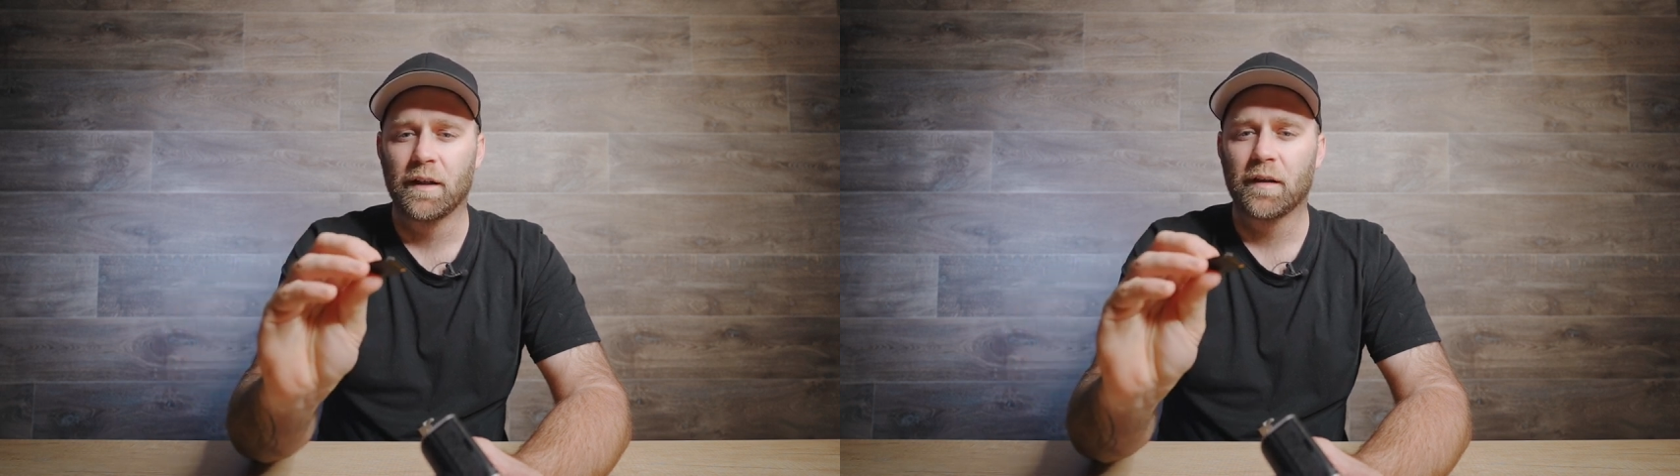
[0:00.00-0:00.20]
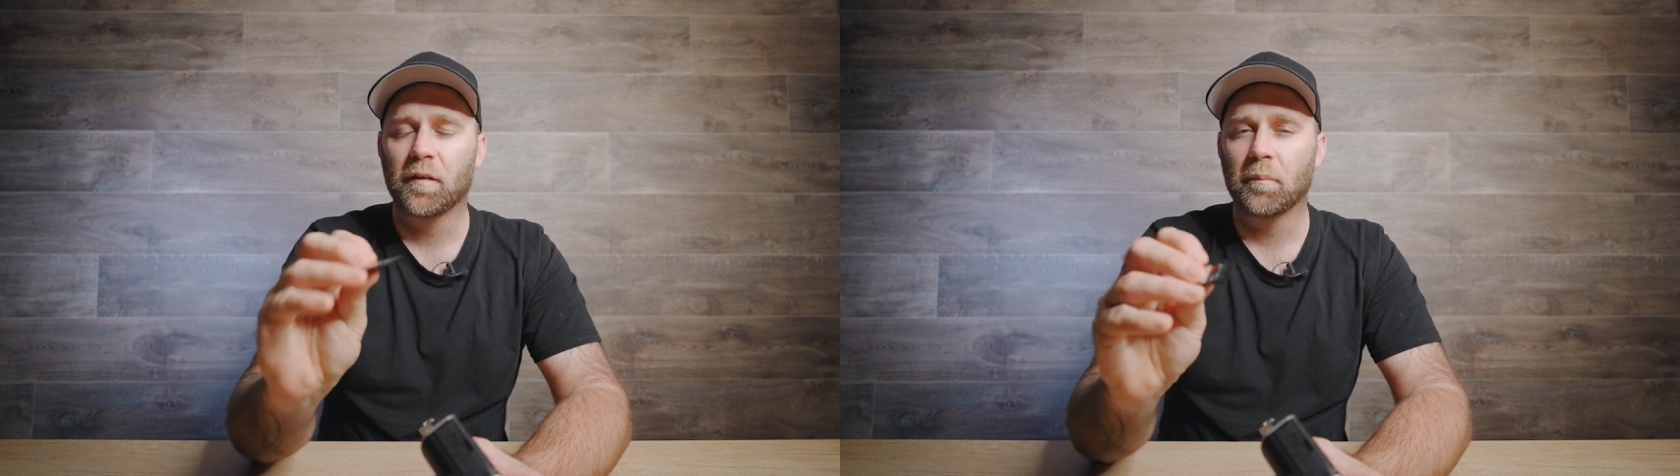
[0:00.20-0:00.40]

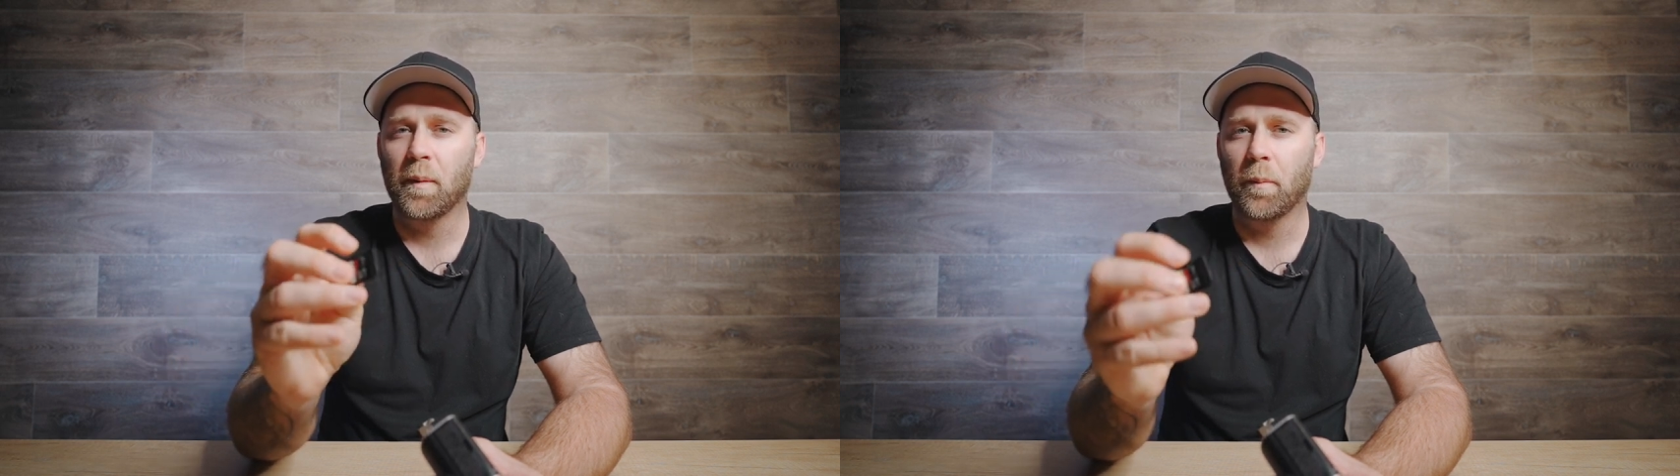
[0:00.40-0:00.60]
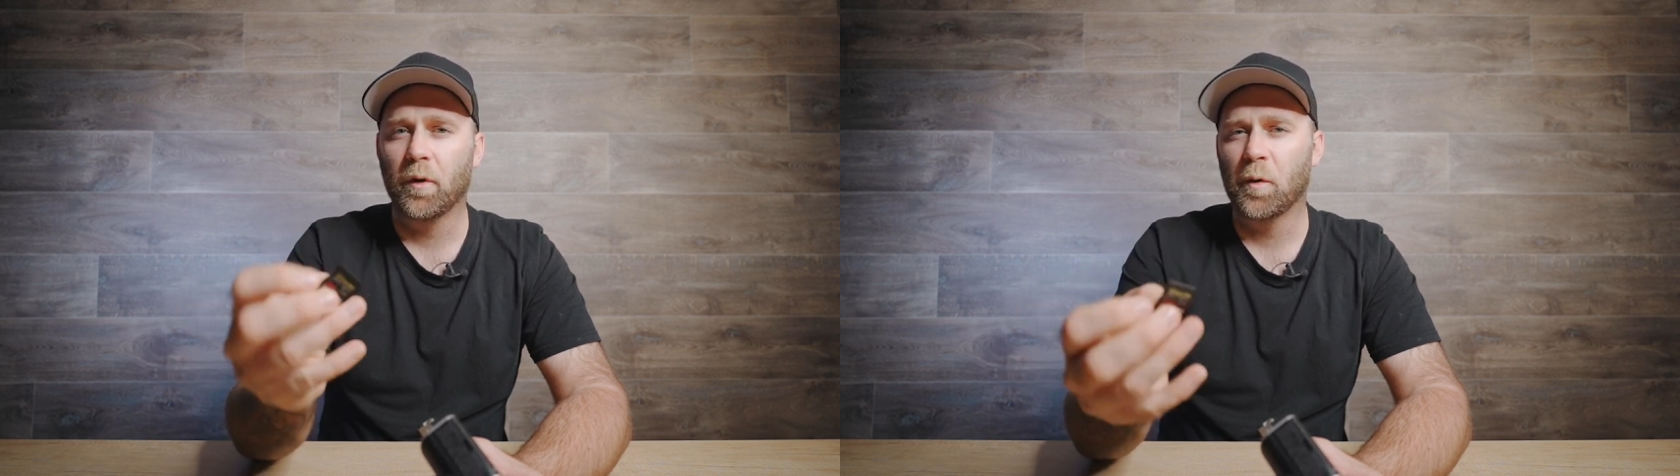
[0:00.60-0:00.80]
Some
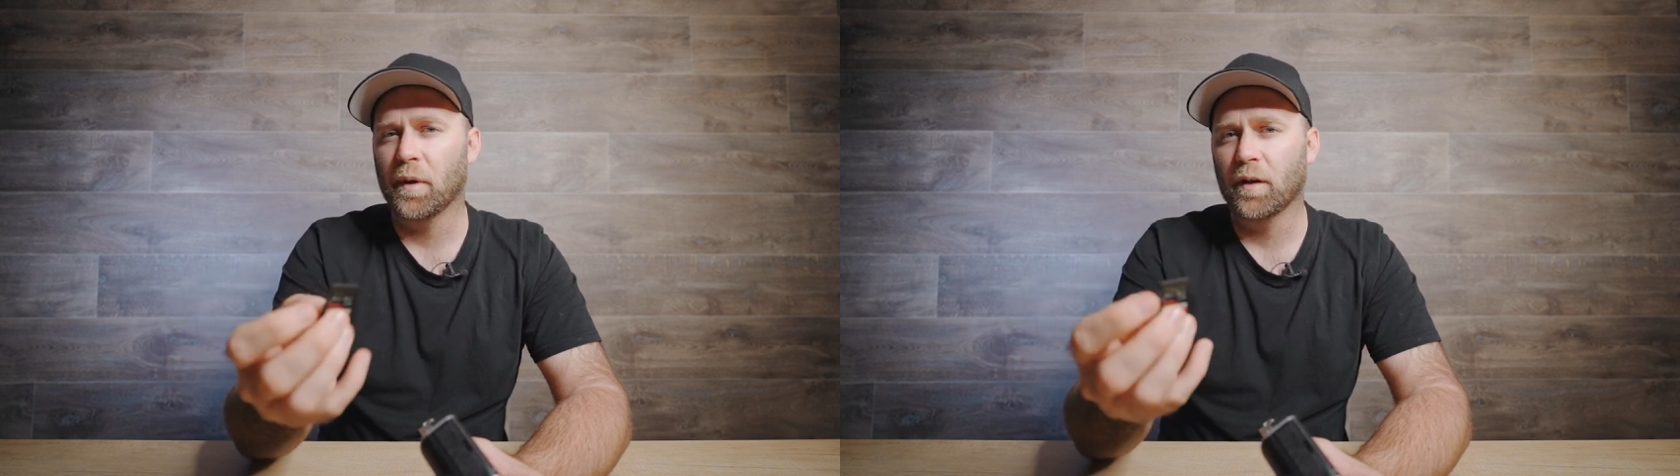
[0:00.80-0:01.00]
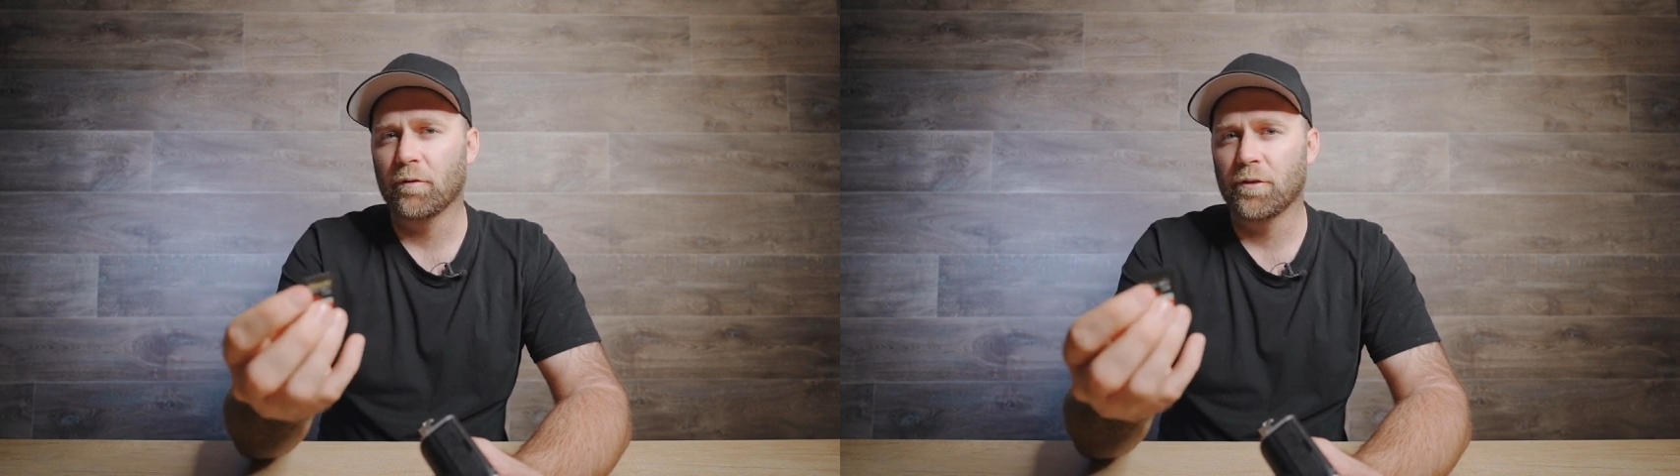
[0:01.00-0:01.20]
people are a little
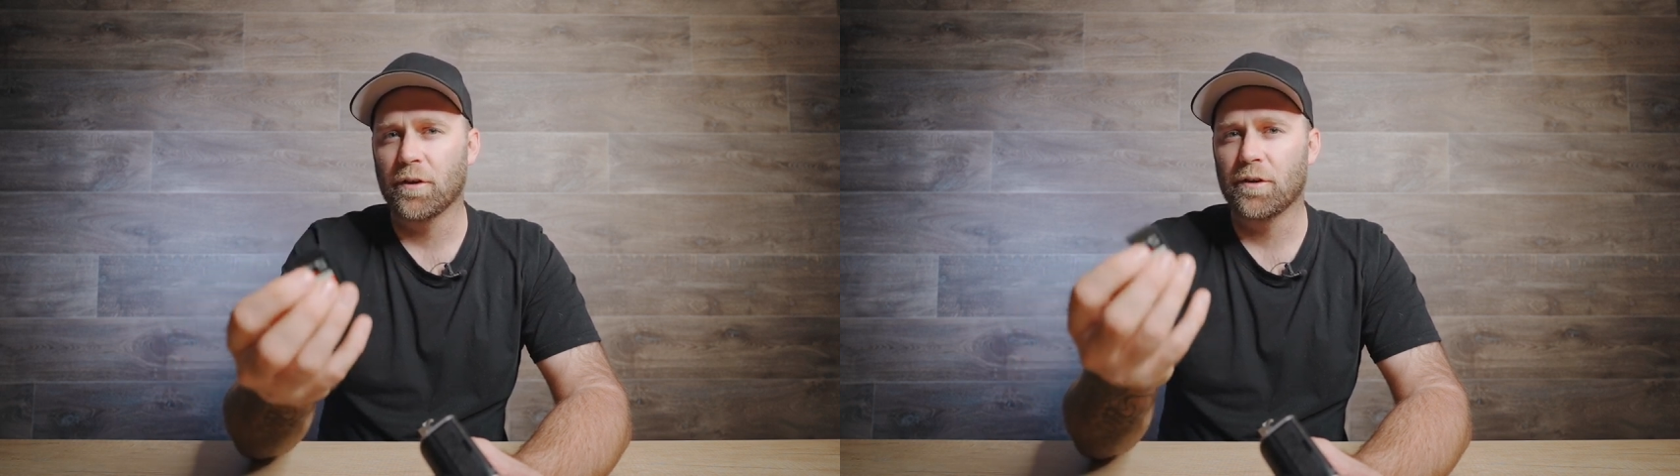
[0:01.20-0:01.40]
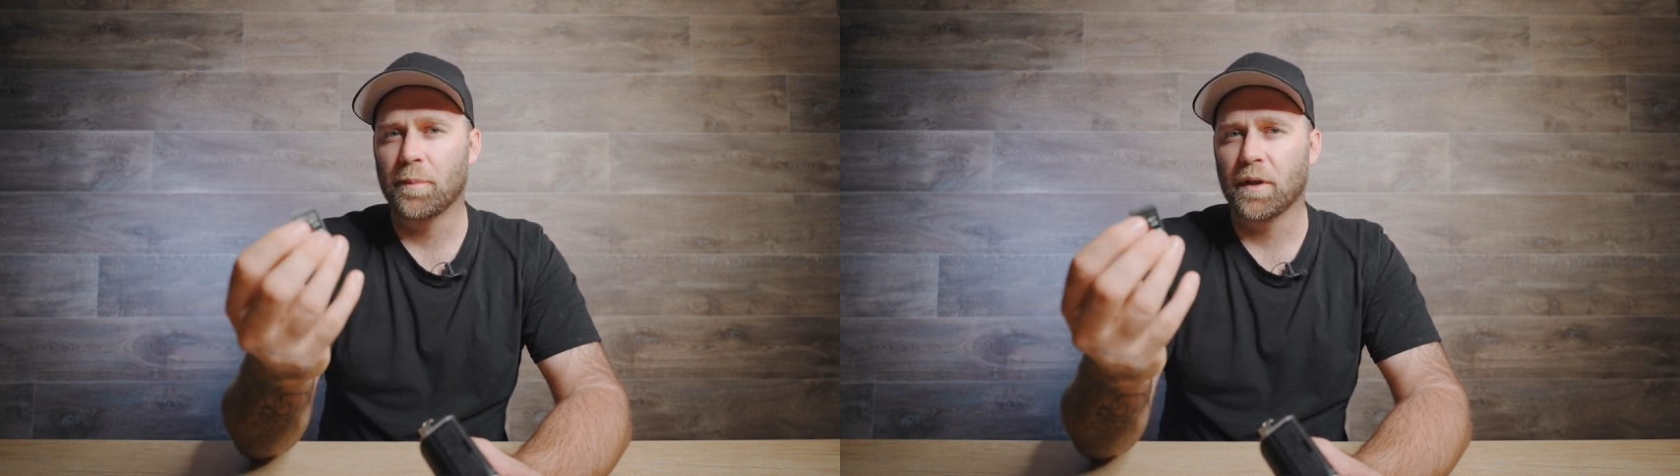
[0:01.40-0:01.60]
bit
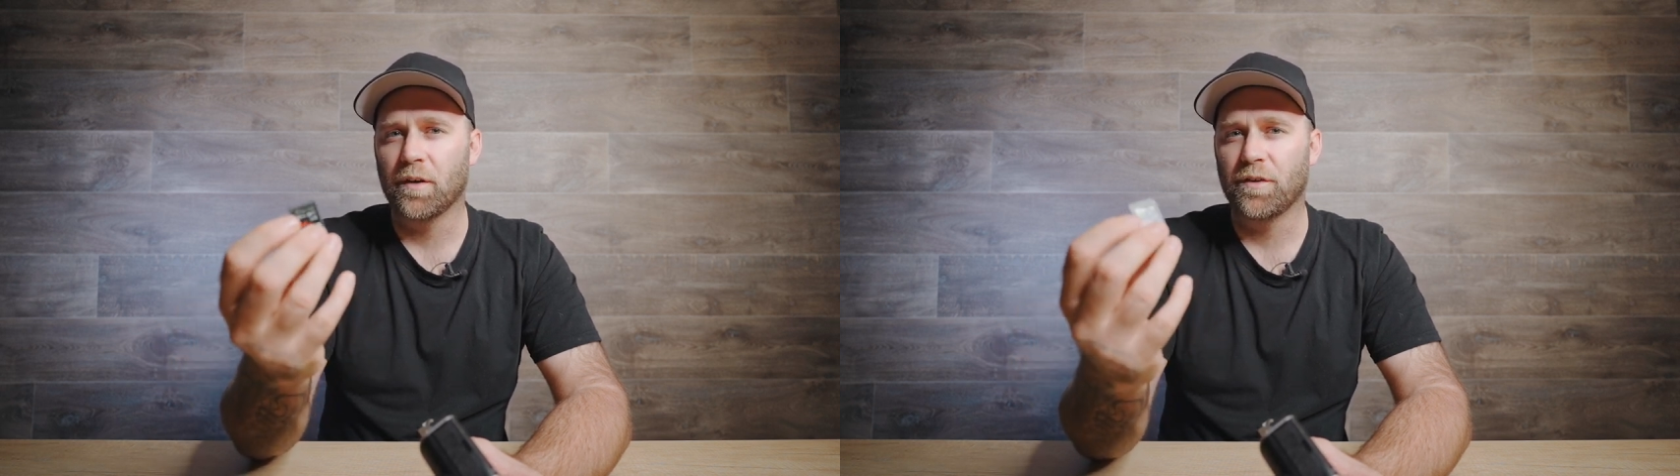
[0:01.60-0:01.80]
confused because